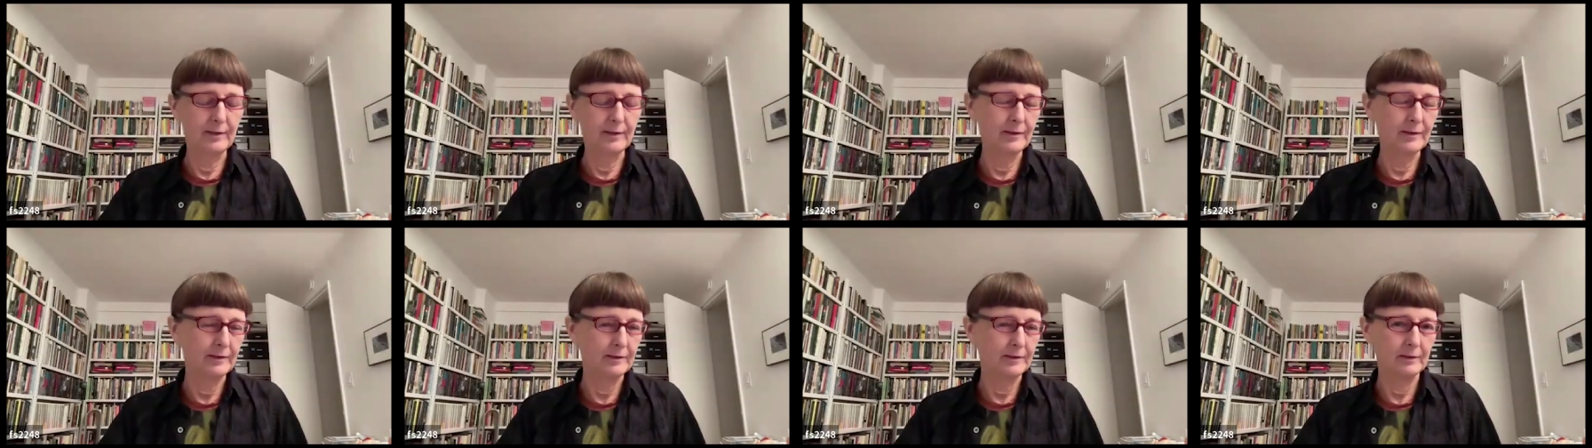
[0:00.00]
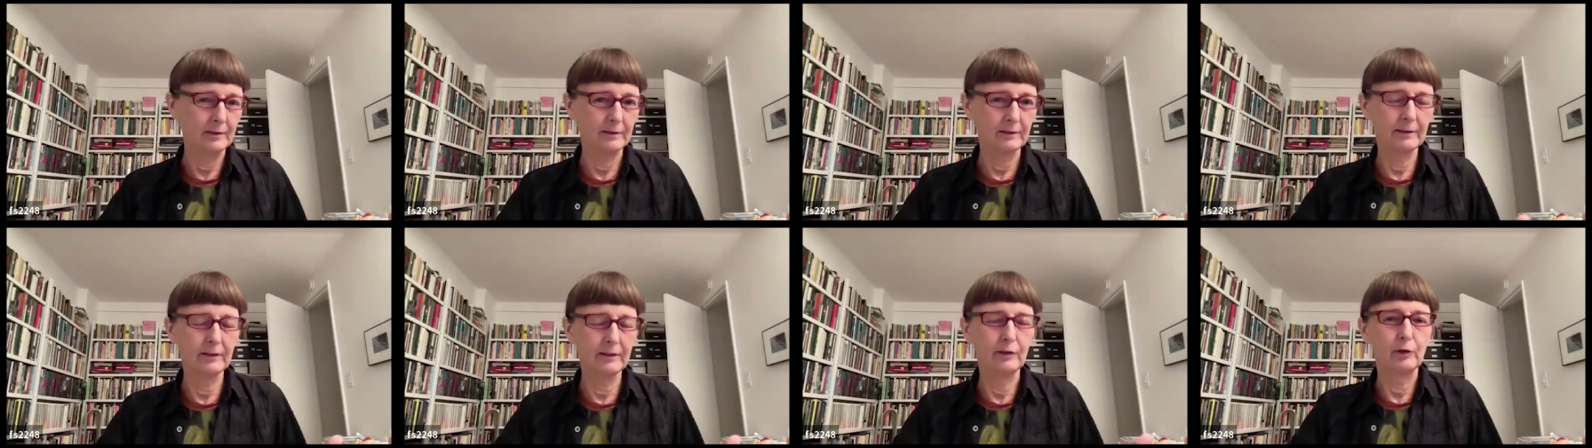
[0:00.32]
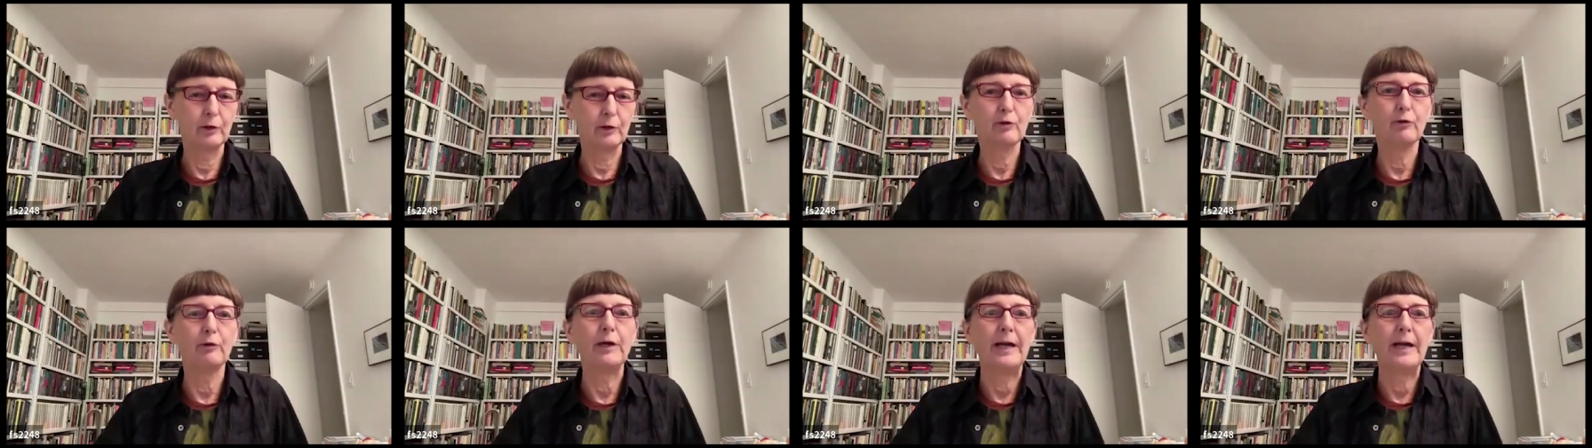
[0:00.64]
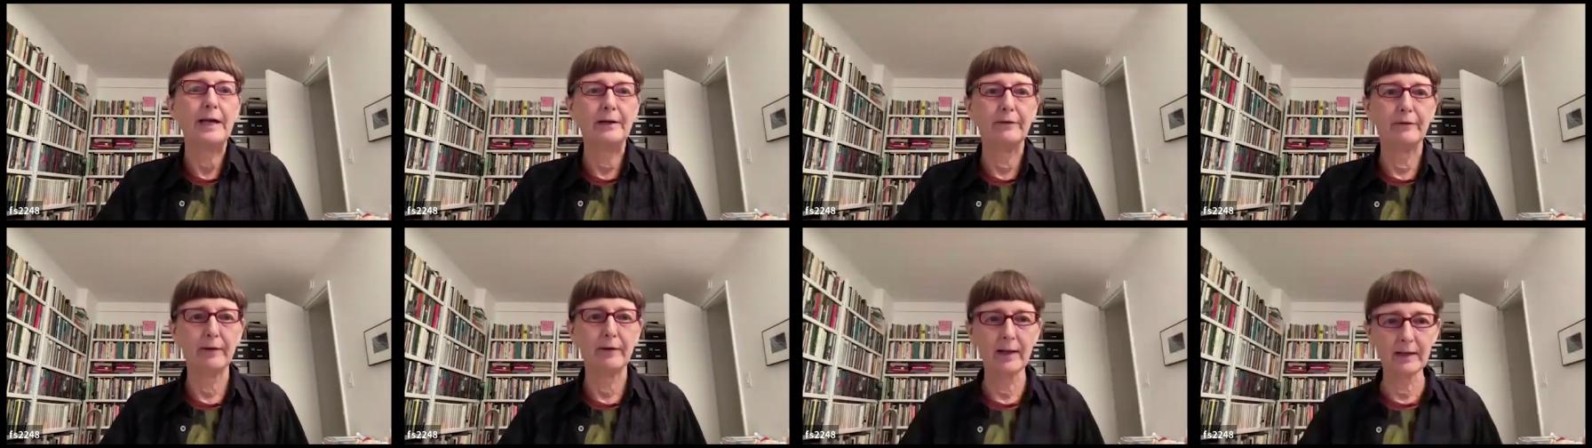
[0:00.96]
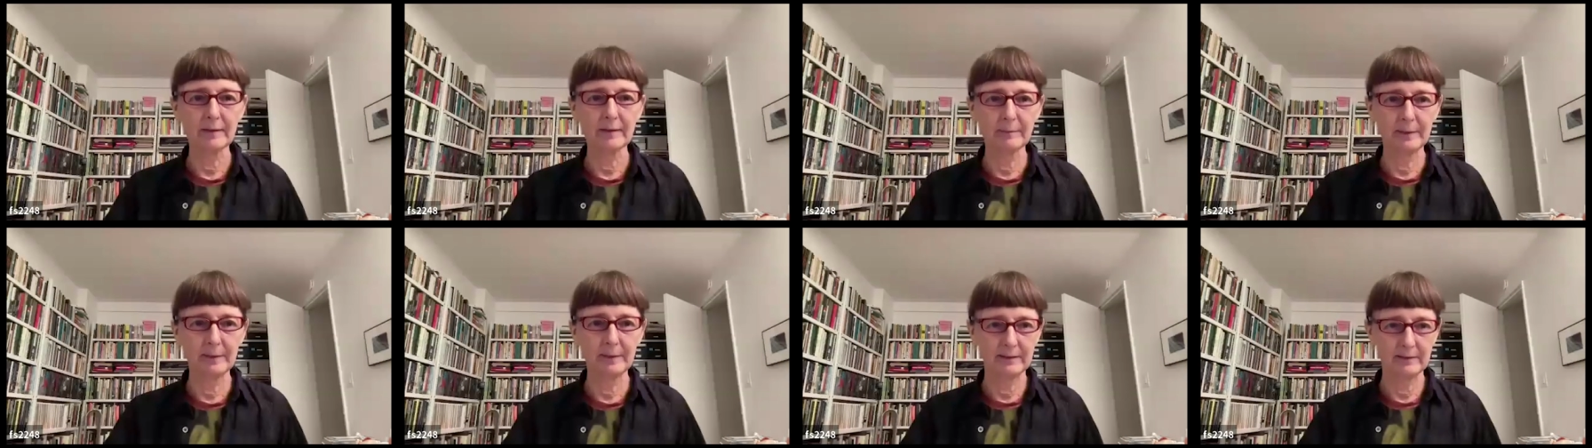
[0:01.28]
there's a you know creative
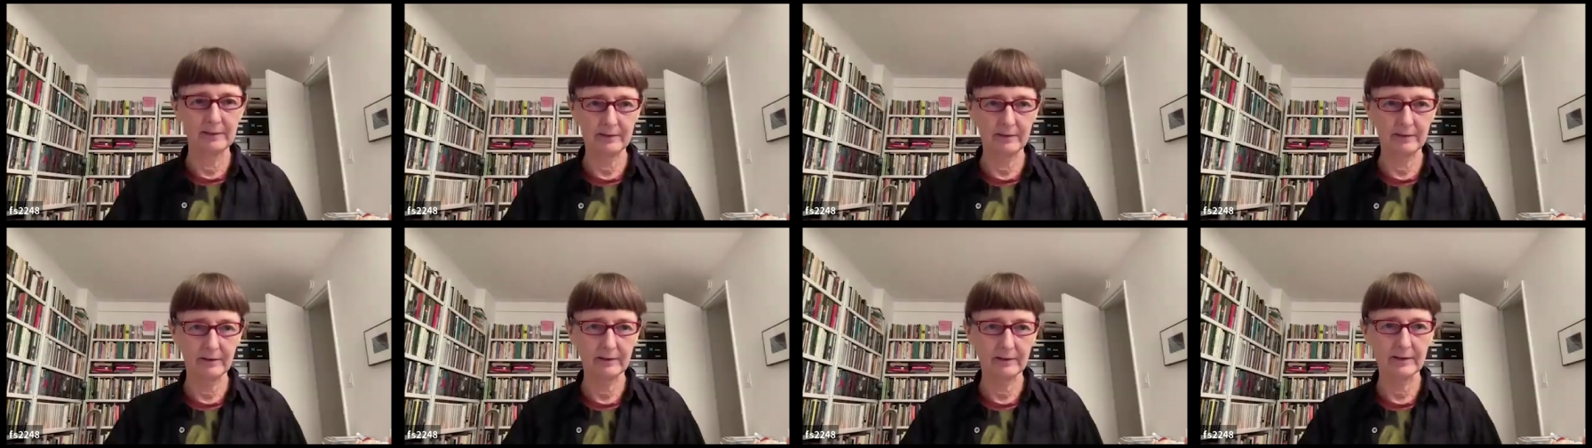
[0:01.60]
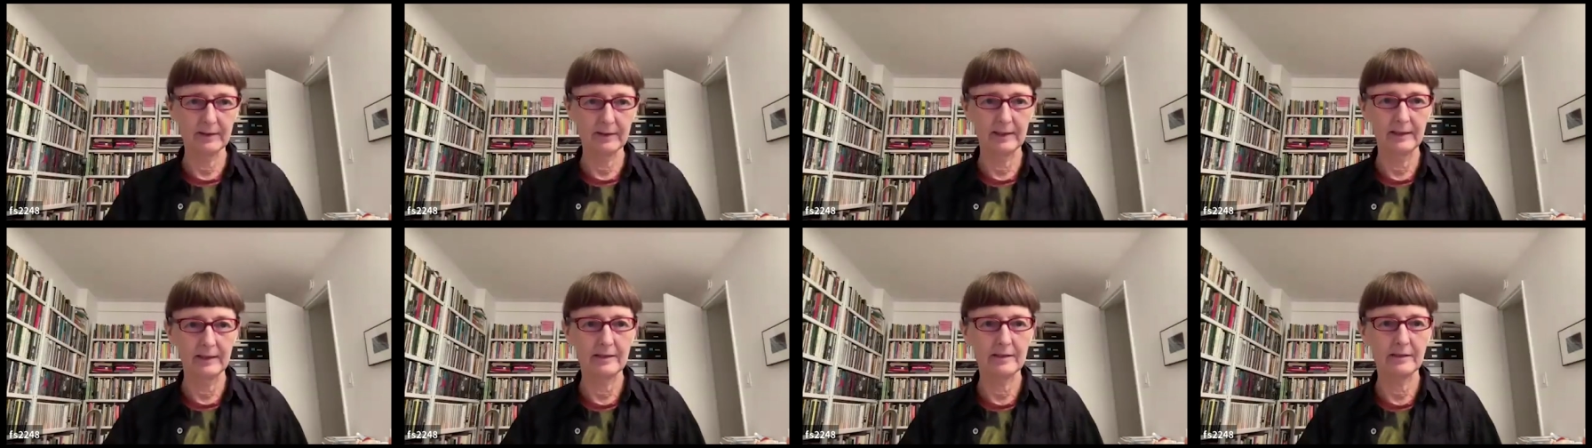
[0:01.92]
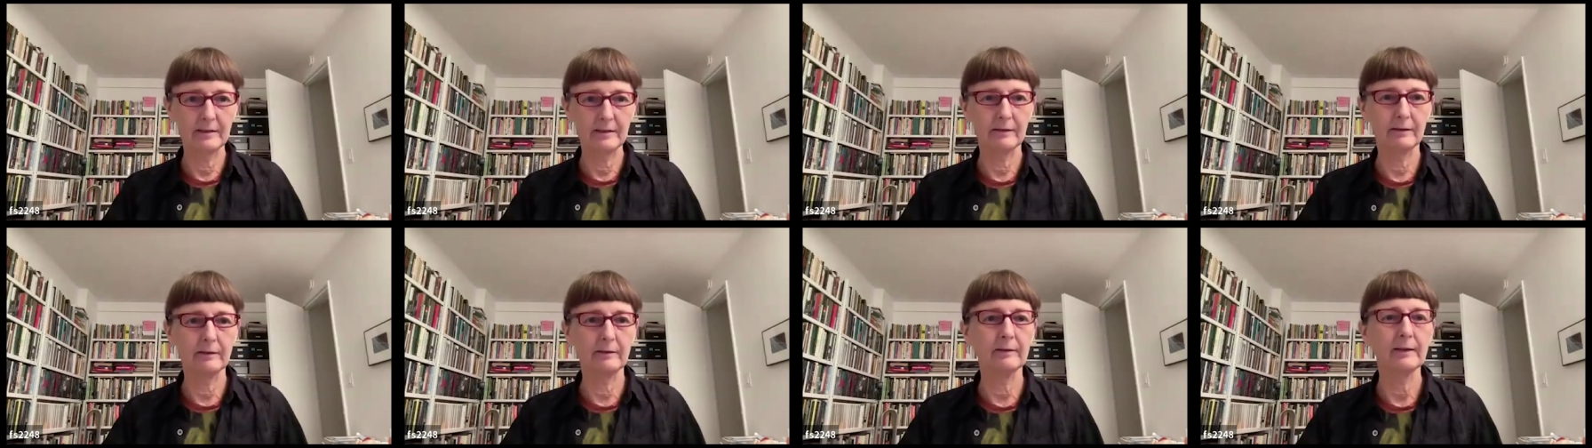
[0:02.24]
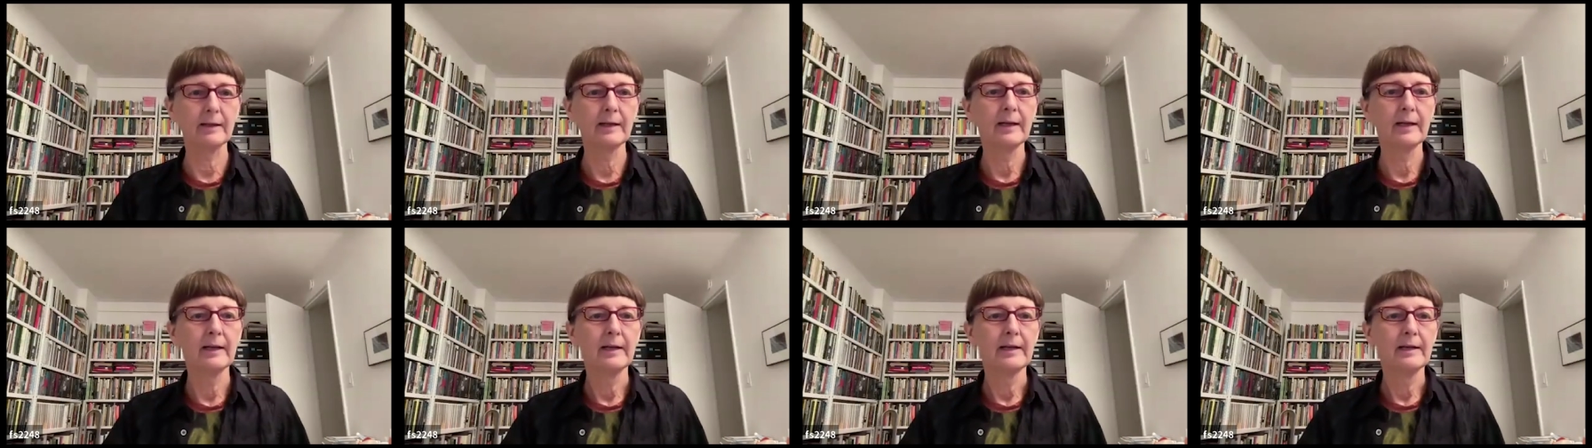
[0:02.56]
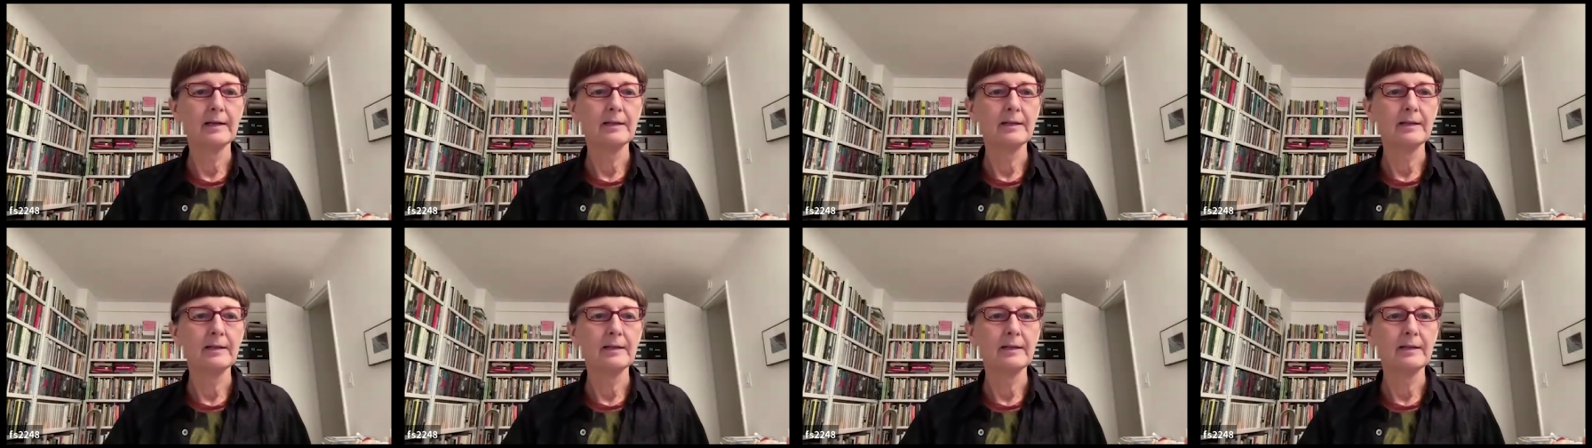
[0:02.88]
element certainly to